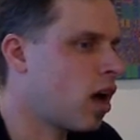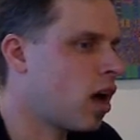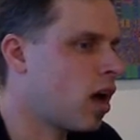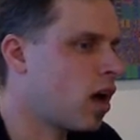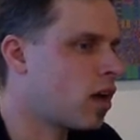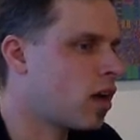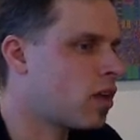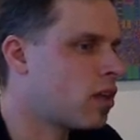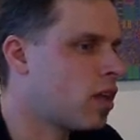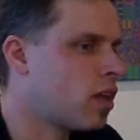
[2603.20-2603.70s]

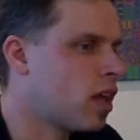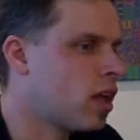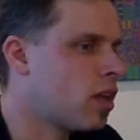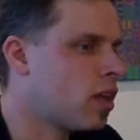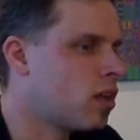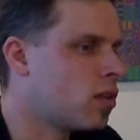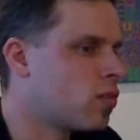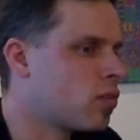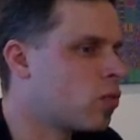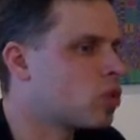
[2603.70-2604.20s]
I could
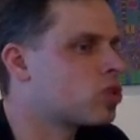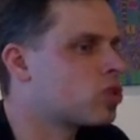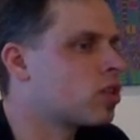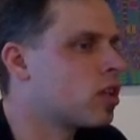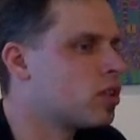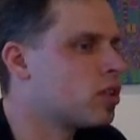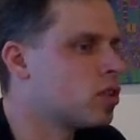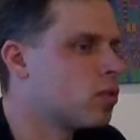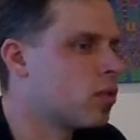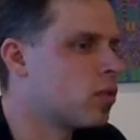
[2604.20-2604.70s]
then, what should
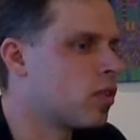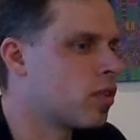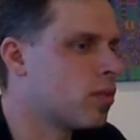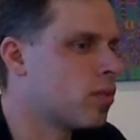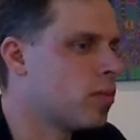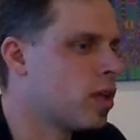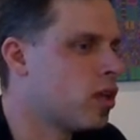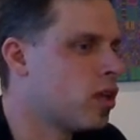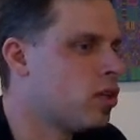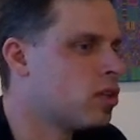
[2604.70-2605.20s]
I do with
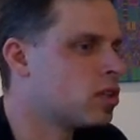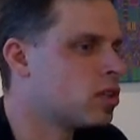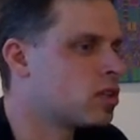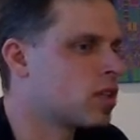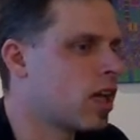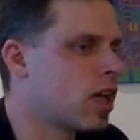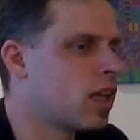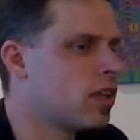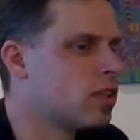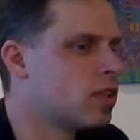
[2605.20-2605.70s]
them? And you just
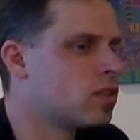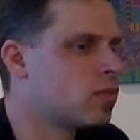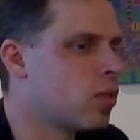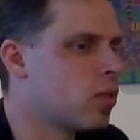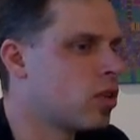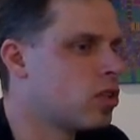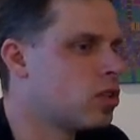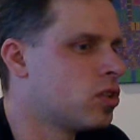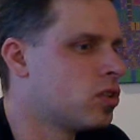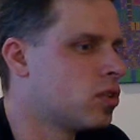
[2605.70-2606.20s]
say, this is
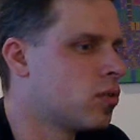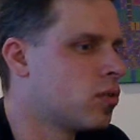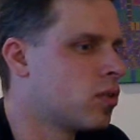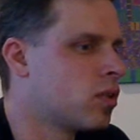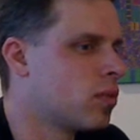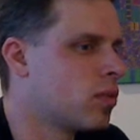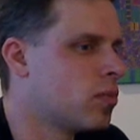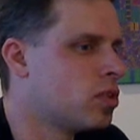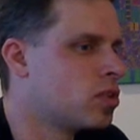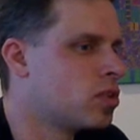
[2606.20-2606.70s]
what you should do
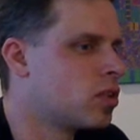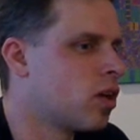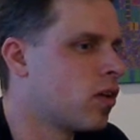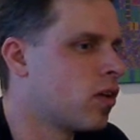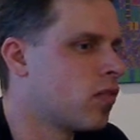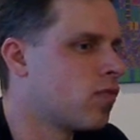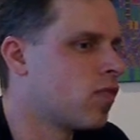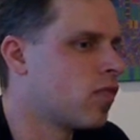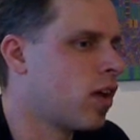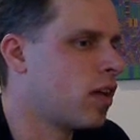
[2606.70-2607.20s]
with them. You should go
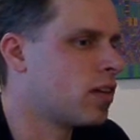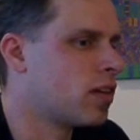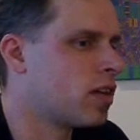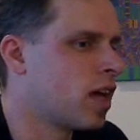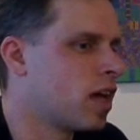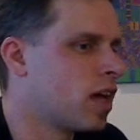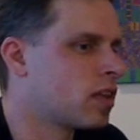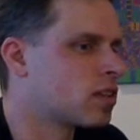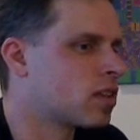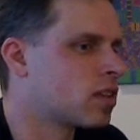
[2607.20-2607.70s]
and find
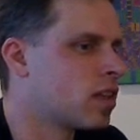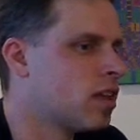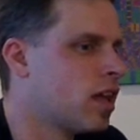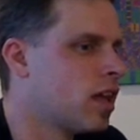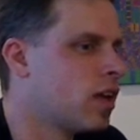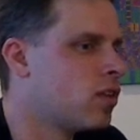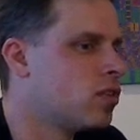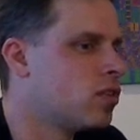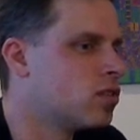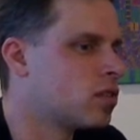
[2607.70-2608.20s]
task.
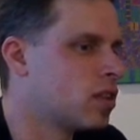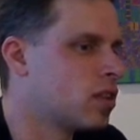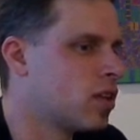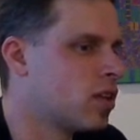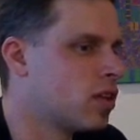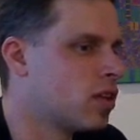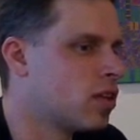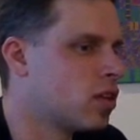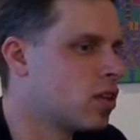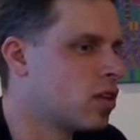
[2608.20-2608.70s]
Now use
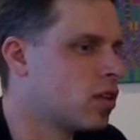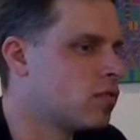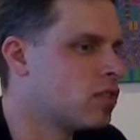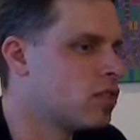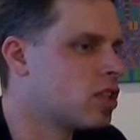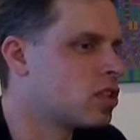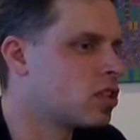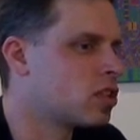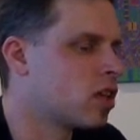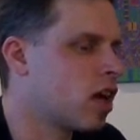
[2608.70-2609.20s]
the
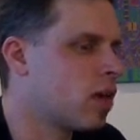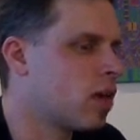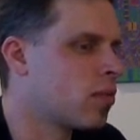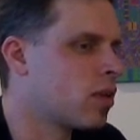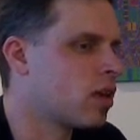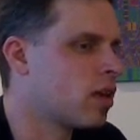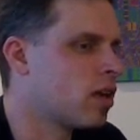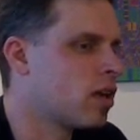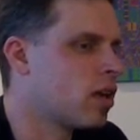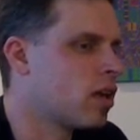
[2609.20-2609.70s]
rich type.
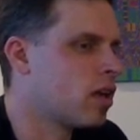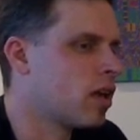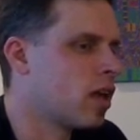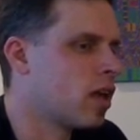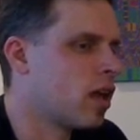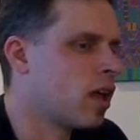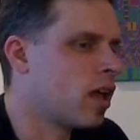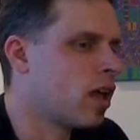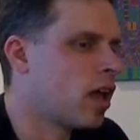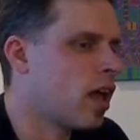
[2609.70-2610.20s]

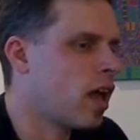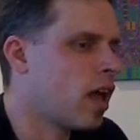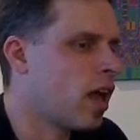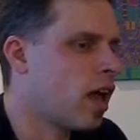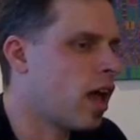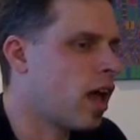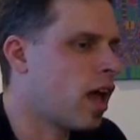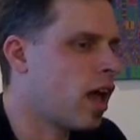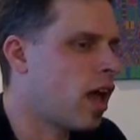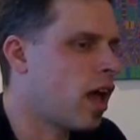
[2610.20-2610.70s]

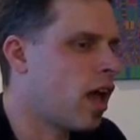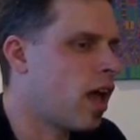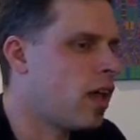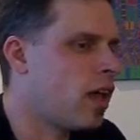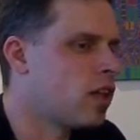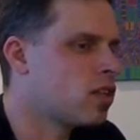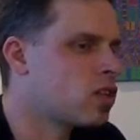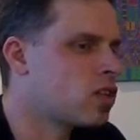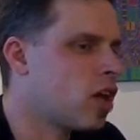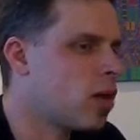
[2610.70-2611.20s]
And
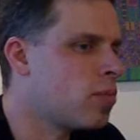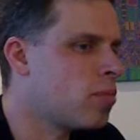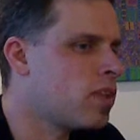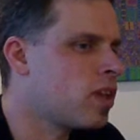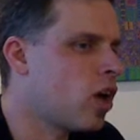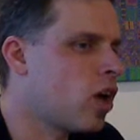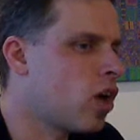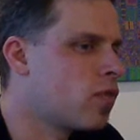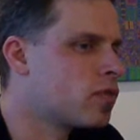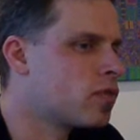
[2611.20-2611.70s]
the type of
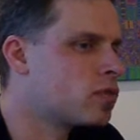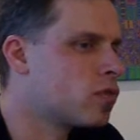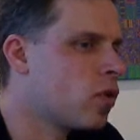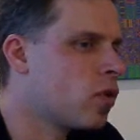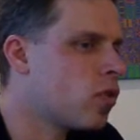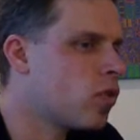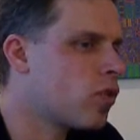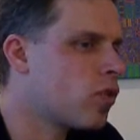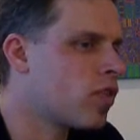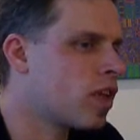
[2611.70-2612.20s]
the
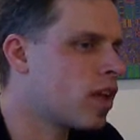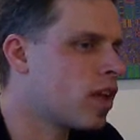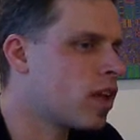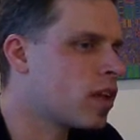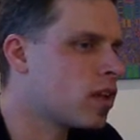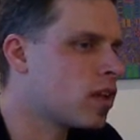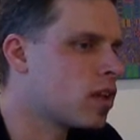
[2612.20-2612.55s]
overall thing,